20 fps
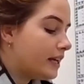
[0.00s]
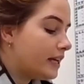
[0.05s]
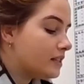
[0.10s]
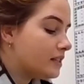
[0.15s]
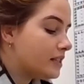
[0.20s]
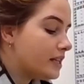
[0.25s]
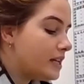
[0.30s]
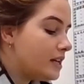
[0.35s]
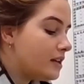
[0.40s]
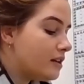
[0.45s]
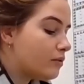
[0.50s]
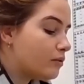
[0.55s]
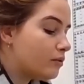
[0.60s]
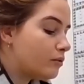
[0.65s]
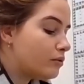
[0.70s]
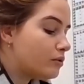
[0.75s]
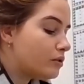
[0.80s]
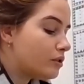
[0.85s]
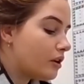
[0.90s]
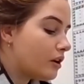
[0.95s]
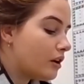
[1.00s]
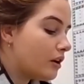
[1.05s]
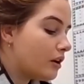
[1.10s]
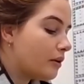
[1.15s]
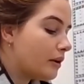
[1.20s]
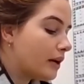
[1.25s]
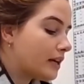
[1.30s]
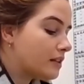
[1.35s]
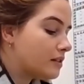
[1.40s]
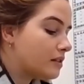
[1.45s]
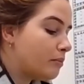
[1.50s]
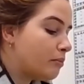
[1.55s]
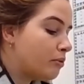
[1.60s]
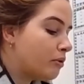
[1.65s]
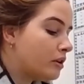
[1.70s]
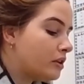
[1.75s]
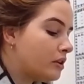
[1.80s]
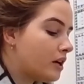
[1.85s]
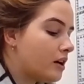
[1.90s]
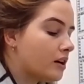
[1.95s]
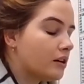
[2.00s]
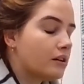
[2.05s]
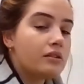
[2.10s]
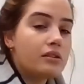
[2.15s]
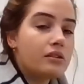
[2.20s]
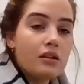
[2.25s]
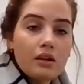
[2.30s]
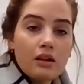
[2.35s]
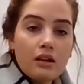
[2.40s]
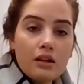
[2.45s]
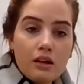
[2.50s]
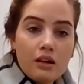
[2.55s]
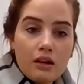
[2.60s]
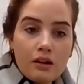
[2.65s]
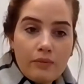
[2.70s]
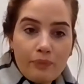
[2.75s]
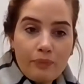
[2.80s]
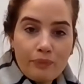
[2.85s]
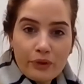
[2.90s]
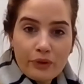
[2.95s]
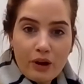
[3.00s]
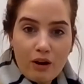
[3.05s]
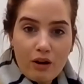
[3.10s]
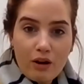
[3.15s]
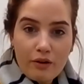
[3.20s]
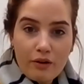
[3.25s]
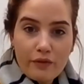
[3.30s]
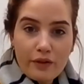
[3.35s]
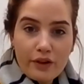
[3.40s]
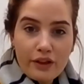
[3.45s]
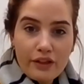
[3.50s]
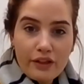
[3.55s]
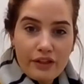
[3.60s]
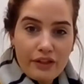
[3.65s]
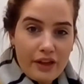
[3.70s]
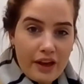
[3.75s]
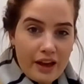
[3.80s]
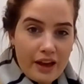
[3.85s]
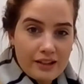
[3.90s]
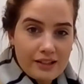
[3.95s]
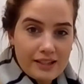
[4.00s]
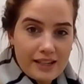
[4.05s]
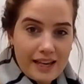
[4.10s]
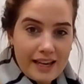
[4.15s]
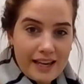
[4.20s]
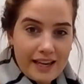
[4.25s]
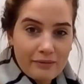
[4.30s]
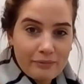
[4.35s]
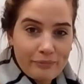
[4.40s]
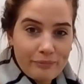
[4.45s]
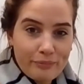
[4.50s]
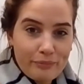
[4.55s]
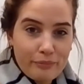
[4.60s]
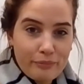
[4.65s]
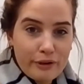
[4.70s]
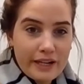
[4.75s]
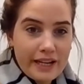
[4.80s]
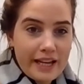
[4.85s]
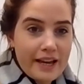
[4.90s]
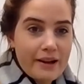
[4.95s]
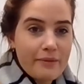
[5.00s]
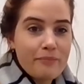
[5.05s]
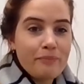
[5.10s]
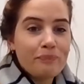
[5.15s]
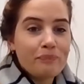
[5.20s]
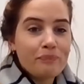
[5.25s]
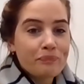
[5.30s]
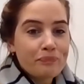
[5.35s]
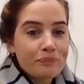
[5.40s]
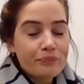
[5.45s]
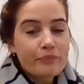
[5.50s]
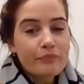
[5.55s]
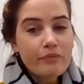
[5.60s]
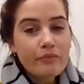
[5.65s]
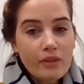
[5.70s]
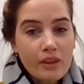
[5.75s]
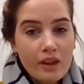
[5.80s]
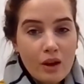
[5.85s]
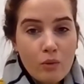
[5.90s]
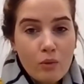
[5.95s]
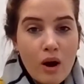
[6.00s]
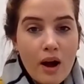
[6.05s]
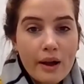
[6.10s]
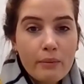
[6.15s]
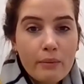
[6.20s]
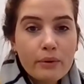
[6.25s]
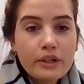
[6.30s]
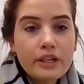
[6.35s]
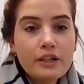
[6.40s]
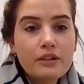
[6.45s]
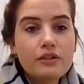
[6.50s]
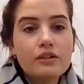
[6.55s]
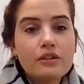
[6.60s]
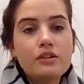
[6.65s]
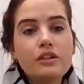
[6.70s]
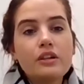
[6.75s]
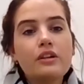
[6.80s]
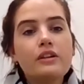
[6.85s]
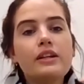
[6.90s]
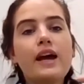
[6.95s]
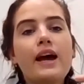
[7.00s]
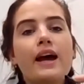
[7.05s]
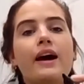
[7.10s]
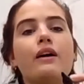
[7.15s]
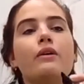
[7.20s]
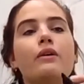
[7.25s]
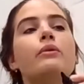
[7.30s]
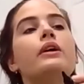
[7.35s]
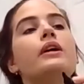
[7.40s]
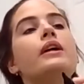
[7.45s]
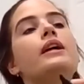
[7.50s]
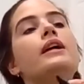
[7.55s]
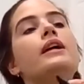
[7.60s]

is equal to, has a product of 30. Brilliant. What I want you to do now